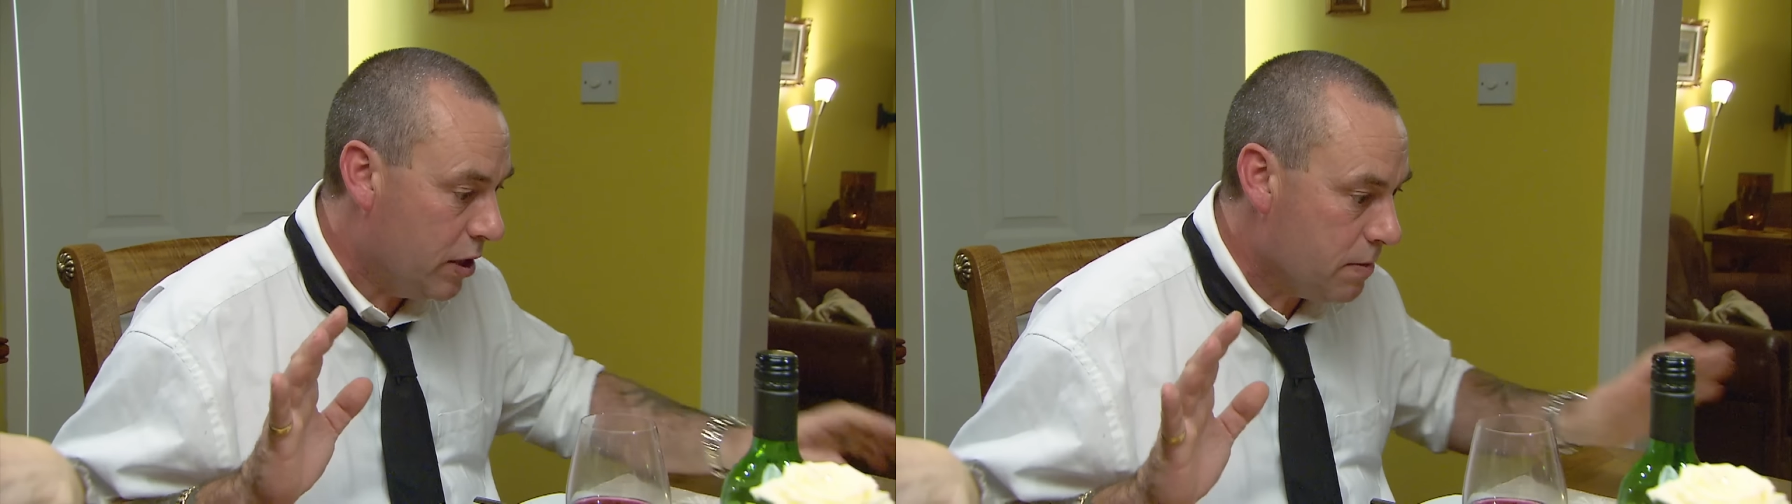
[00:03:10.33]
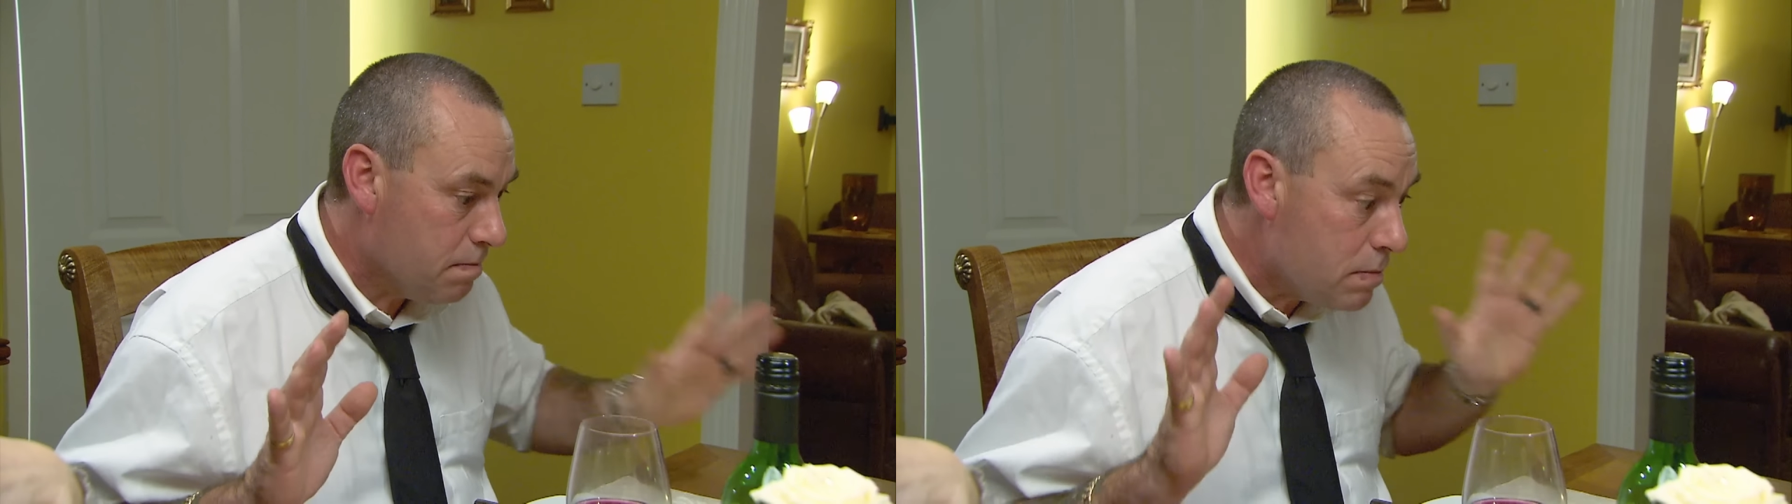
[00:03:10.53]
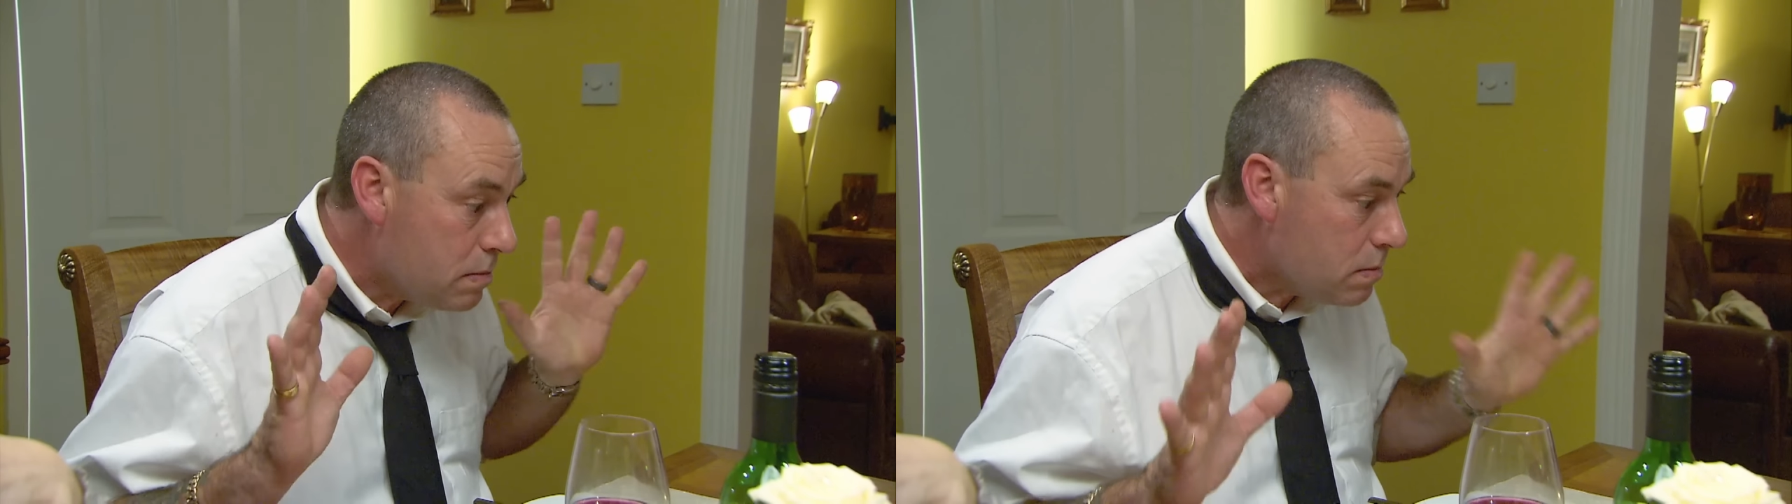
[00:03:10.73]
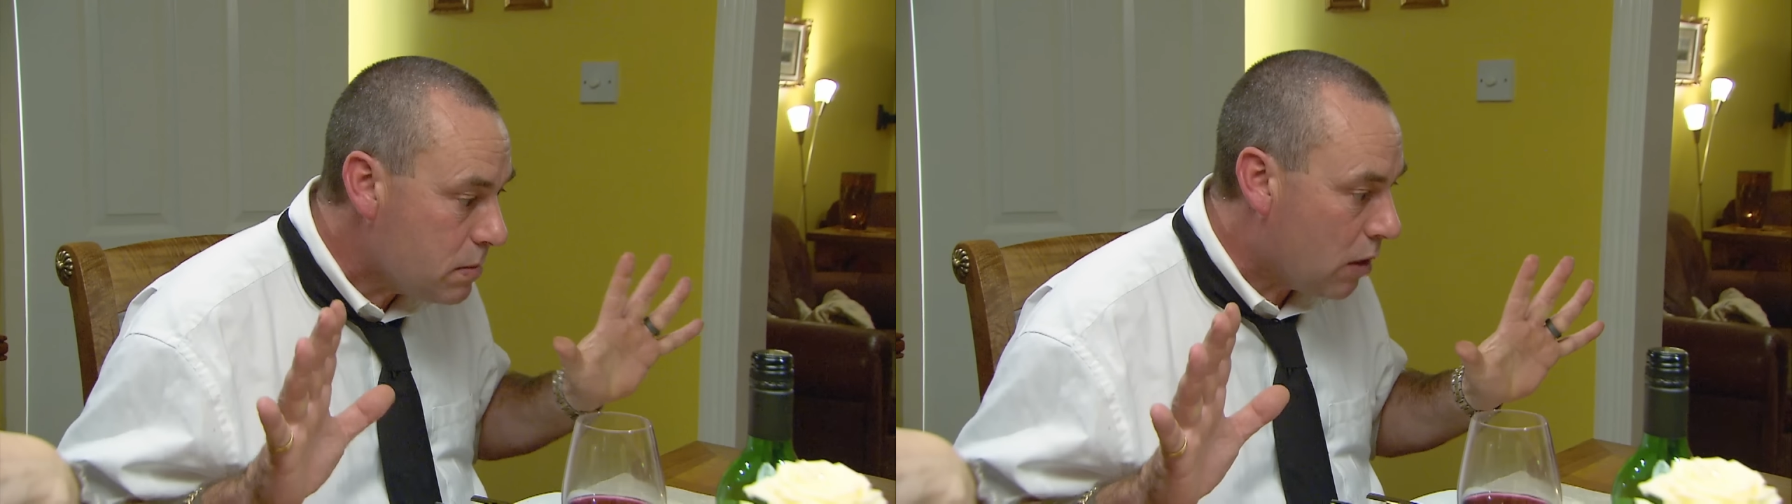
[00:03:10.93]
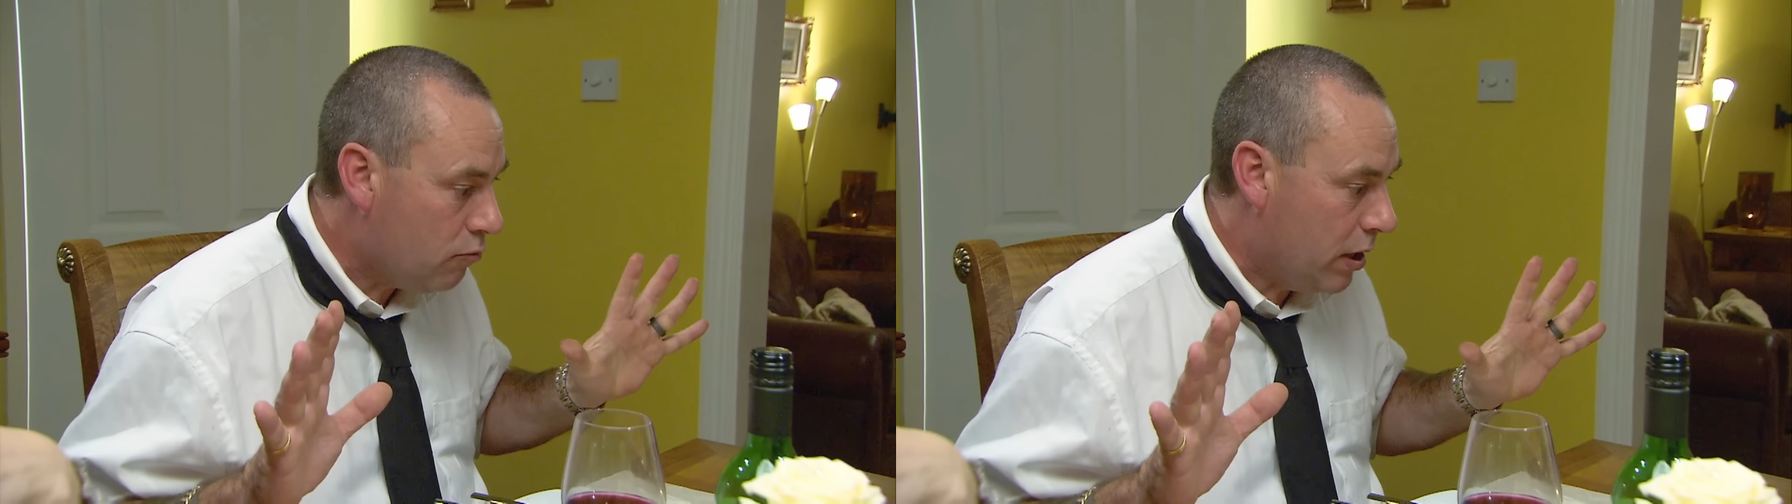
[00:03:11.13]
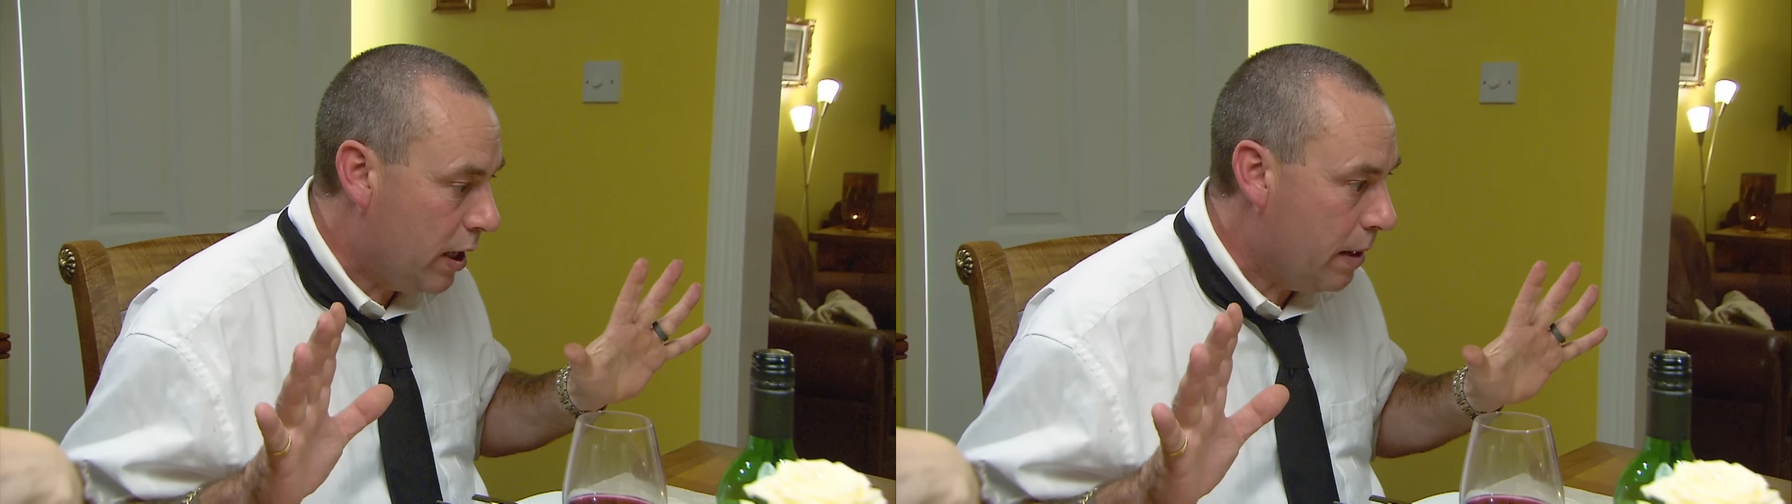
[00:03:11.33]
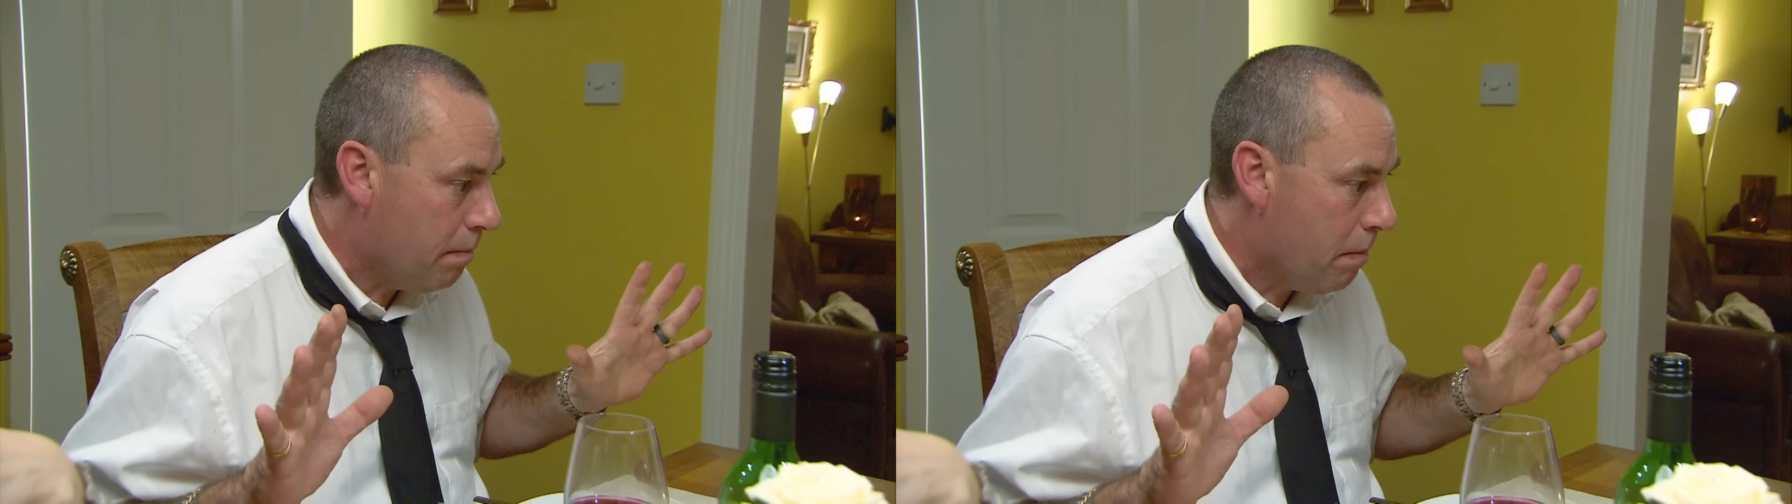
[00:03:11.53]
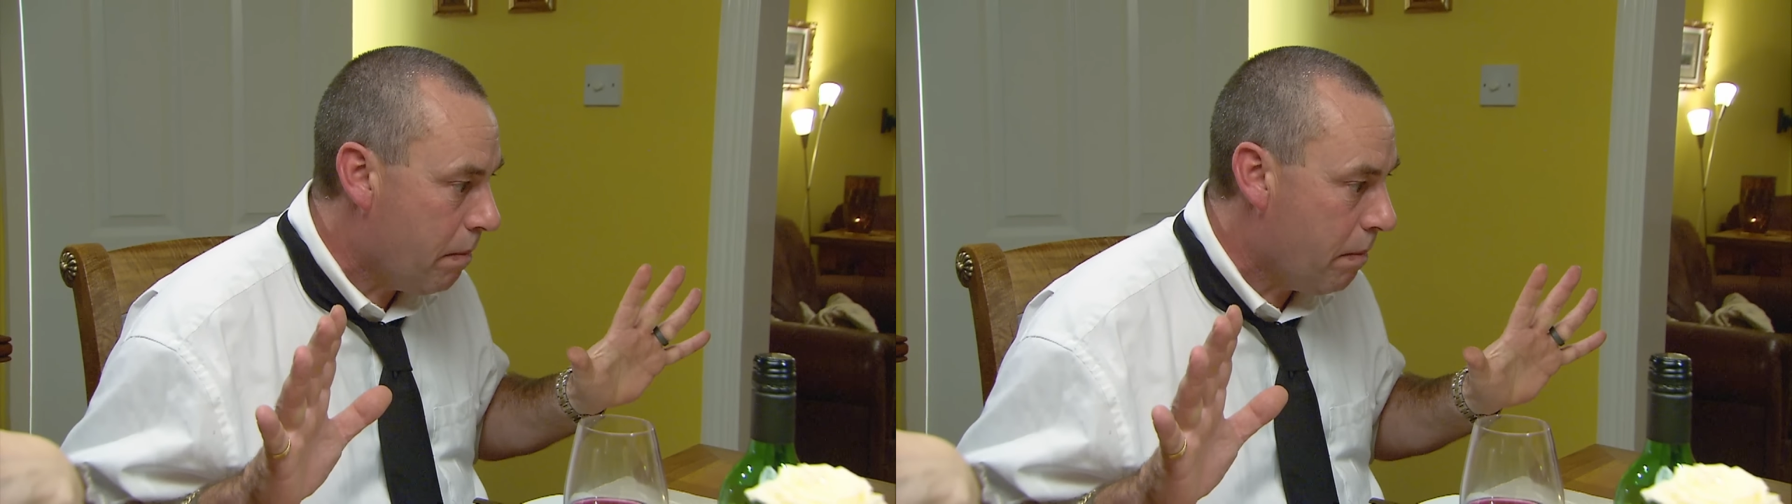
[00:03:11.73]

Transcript: this. I really am.